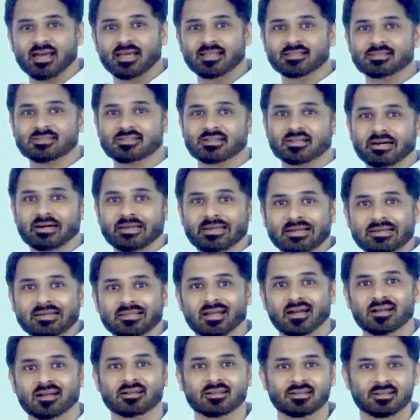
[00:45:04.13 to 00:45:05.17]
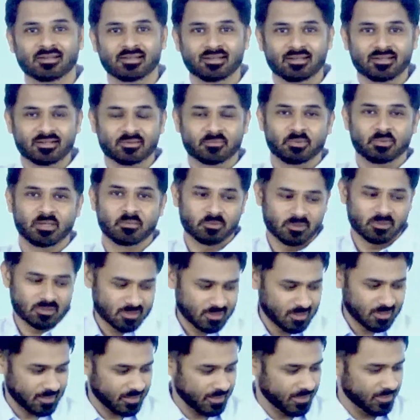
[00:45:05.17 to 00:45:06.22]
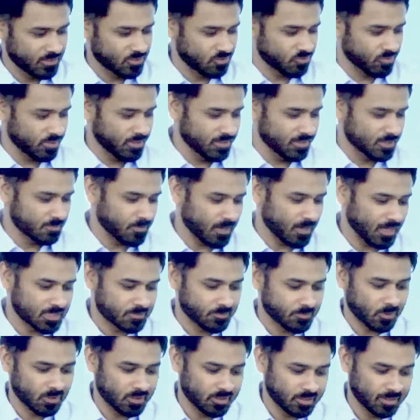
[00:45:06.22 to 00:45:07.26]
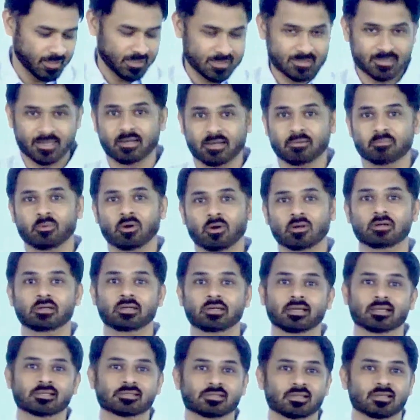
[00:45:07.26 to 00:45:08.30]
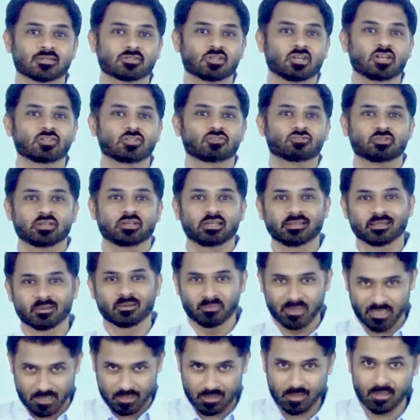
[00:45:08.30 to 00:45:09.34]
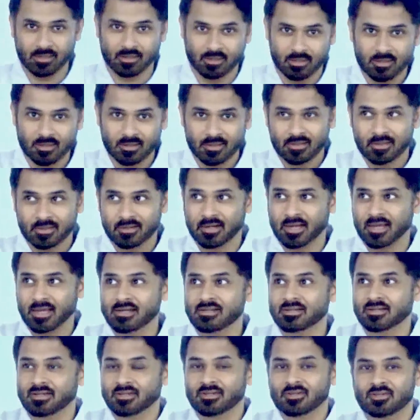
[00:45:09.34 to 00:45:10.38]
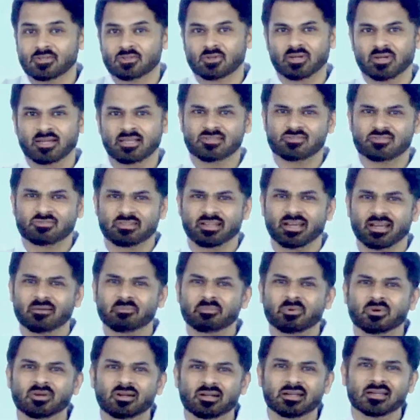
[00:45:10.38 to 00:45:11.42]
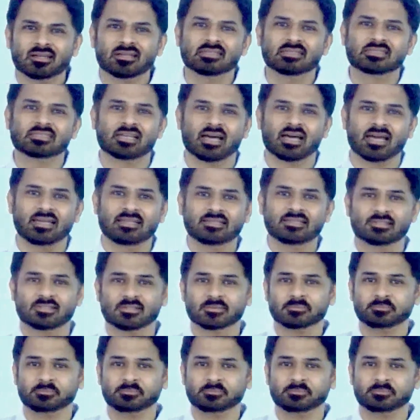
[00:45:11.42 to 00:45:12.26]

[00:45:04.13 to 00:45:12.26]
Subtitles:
is a connect that people say that history is past politics and politics is history in the making, right? So history and political science,